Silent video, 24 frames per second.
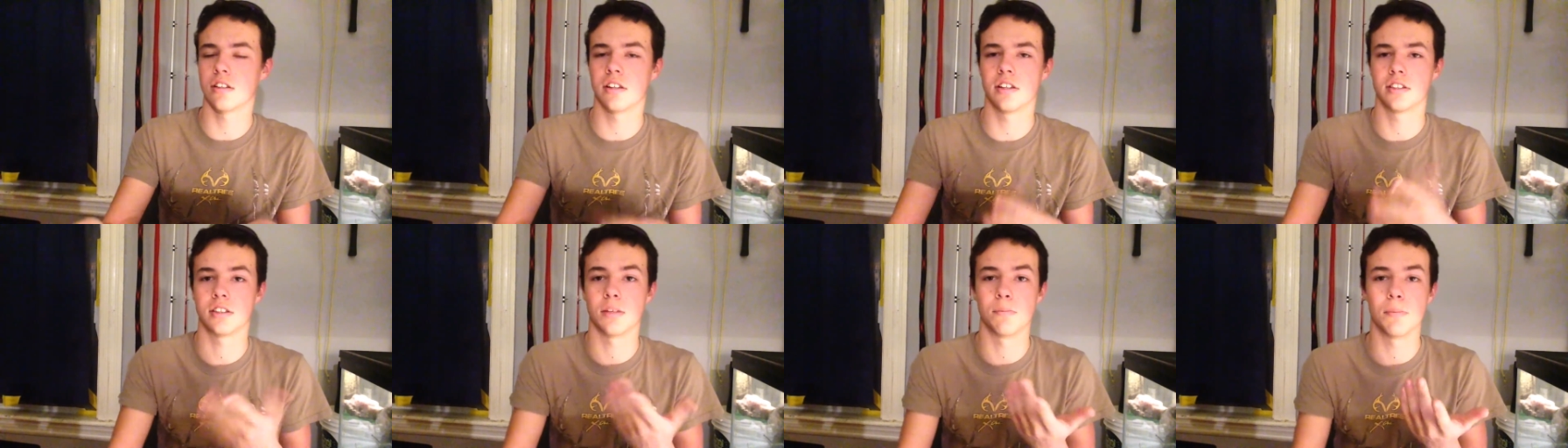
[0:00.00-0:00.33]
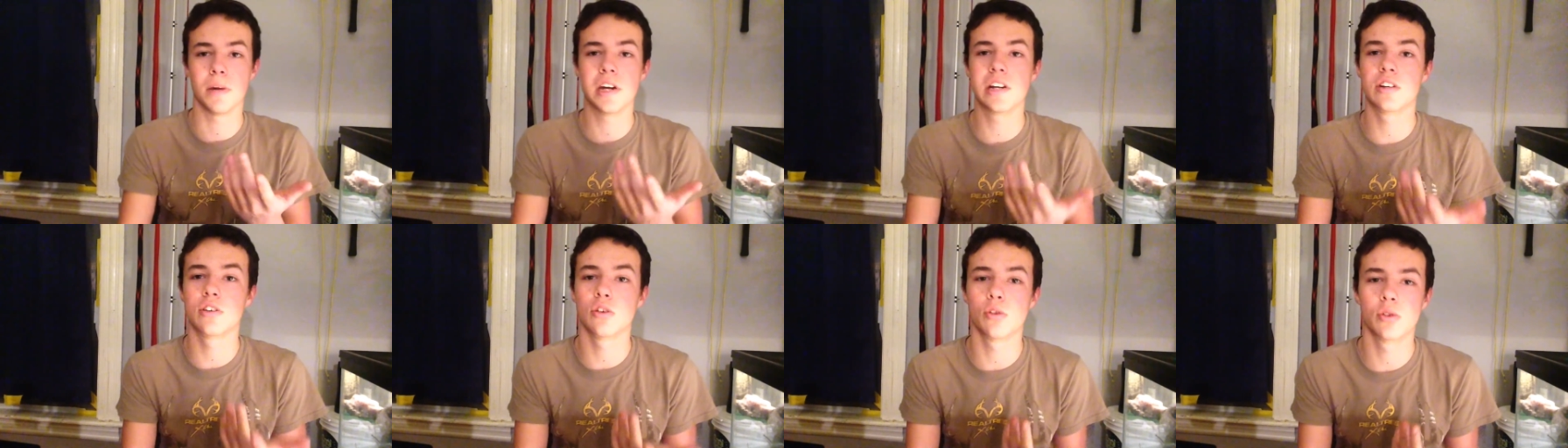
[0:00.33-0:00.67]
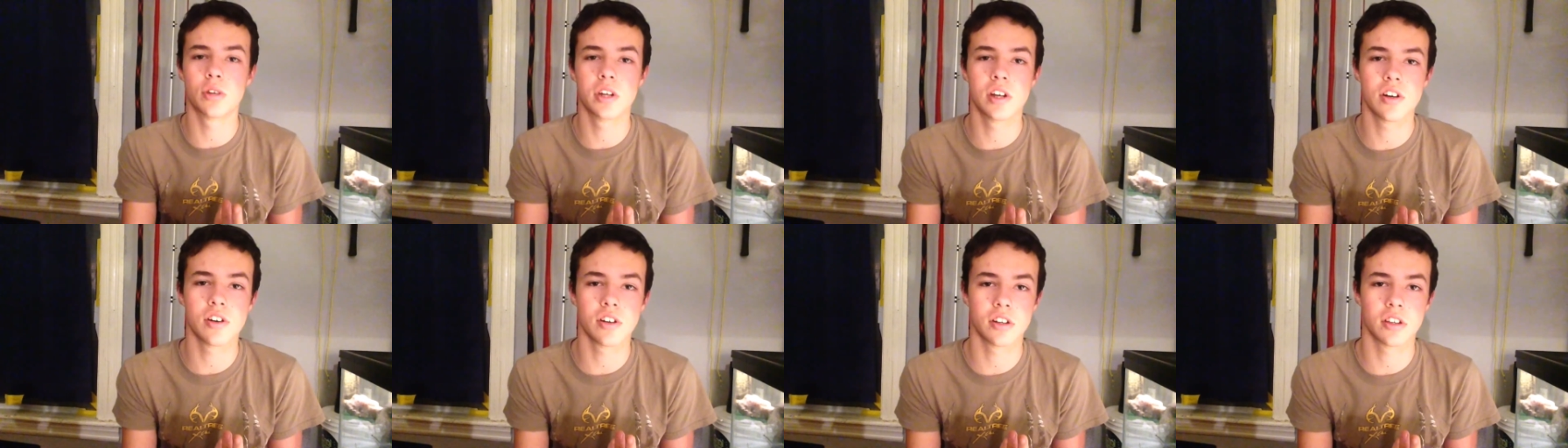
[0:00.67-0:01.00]
like the micro
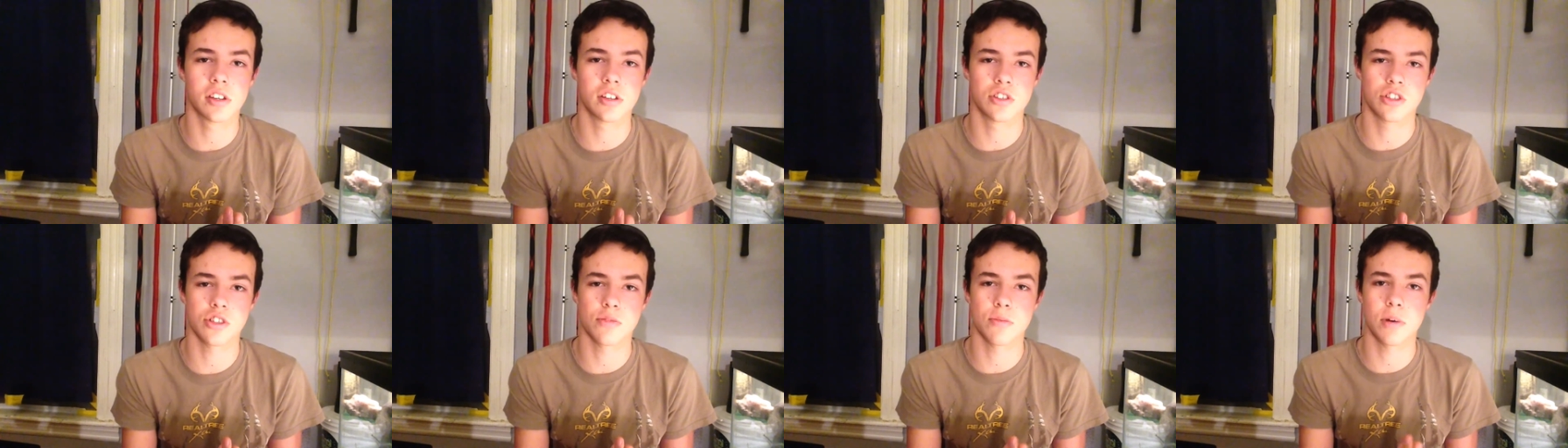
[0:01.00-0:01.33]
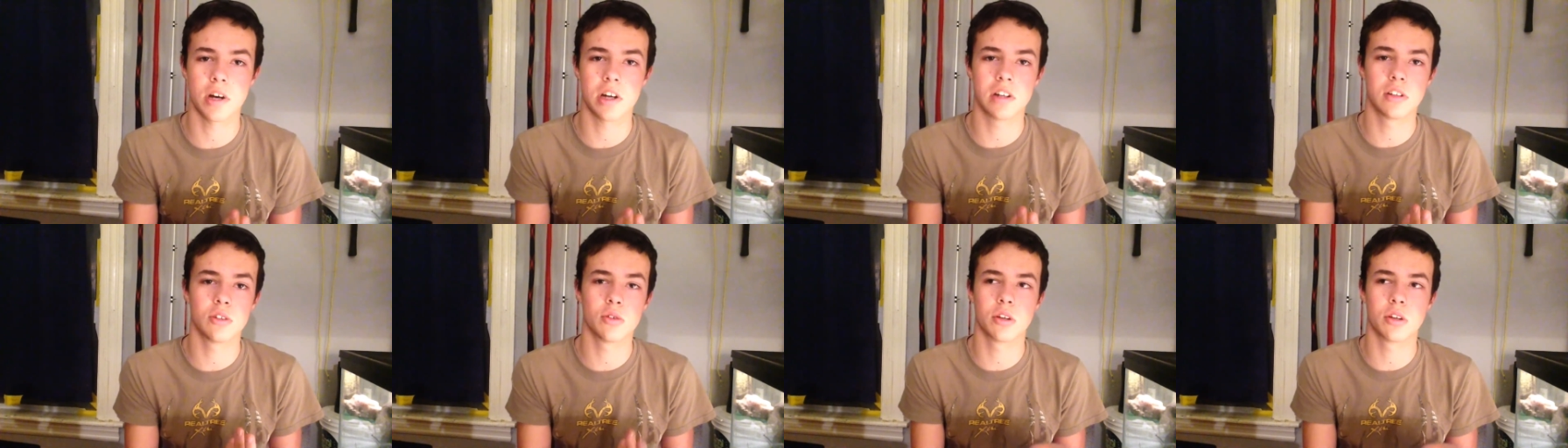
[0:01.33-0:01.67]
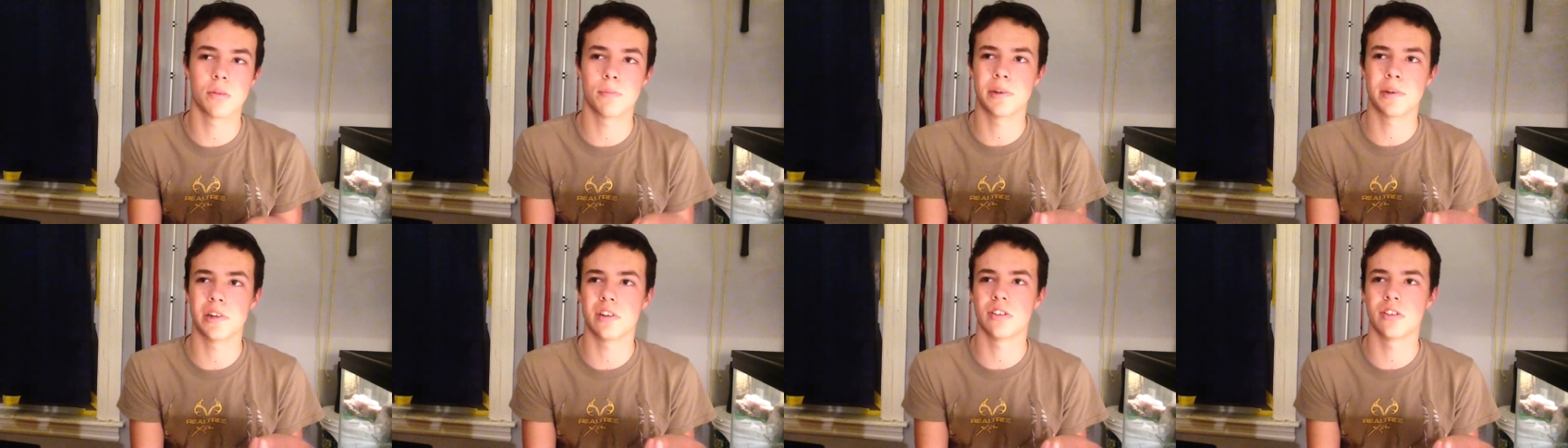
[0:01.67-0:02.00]
gearing in the Shimano
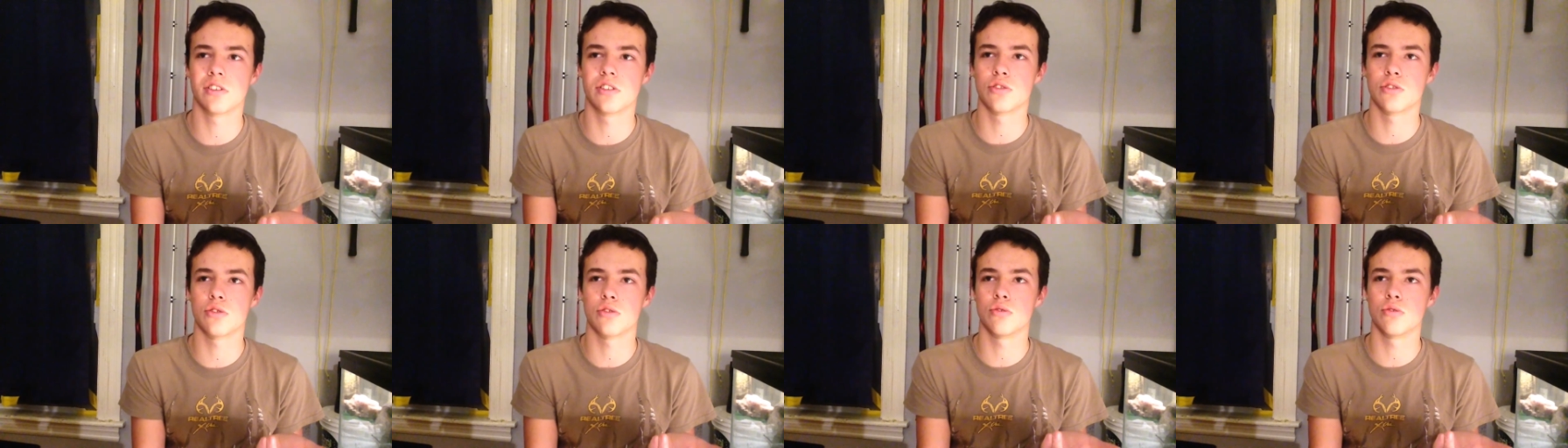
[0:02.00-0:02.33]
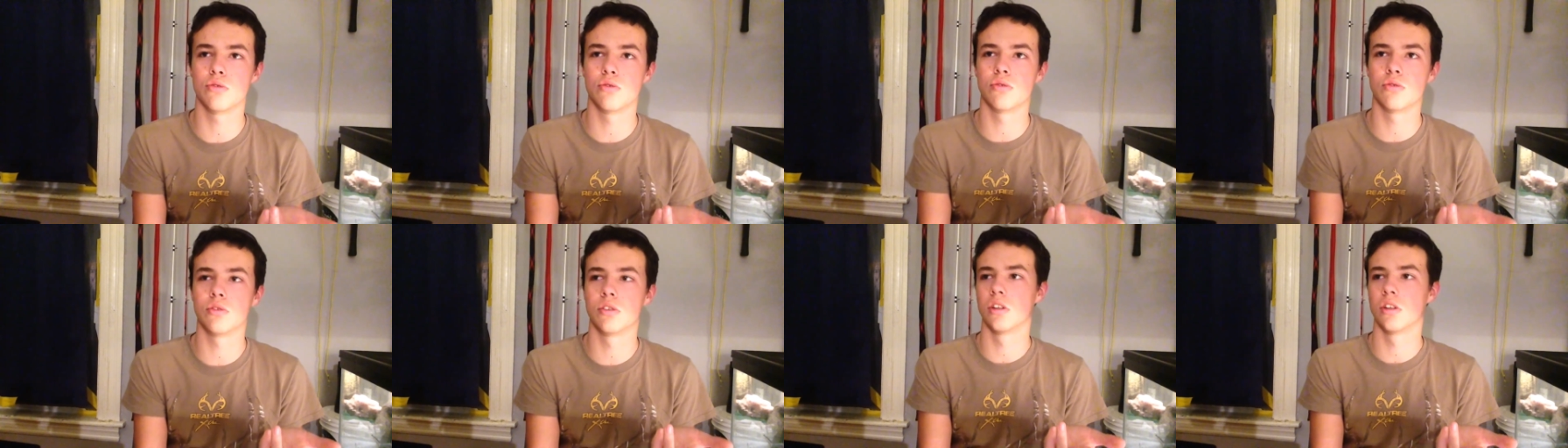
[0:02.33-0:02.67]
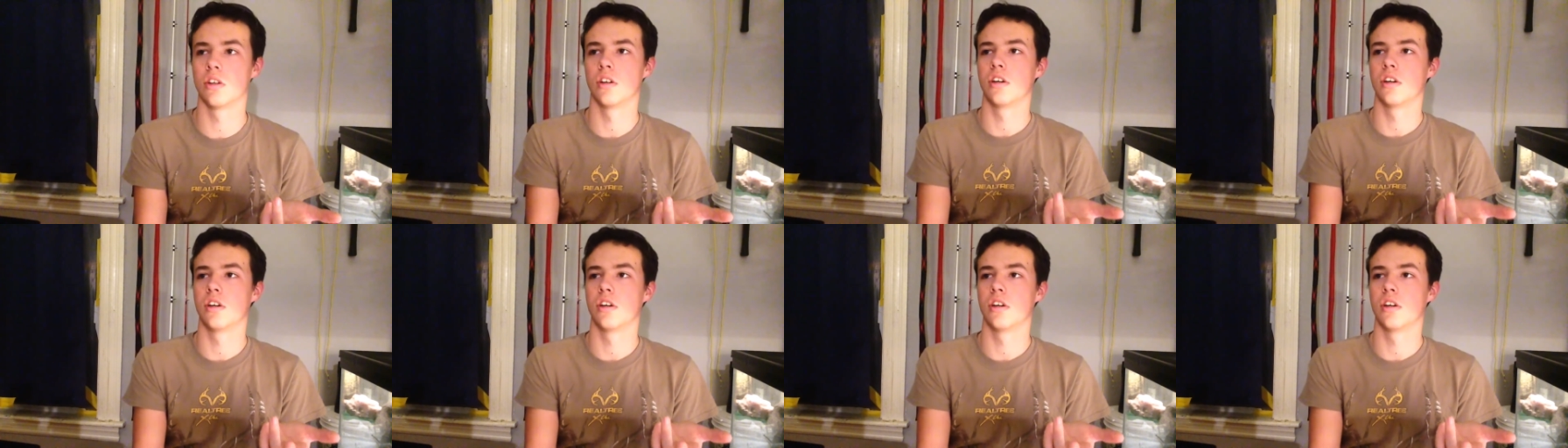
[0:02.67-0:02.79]
compared to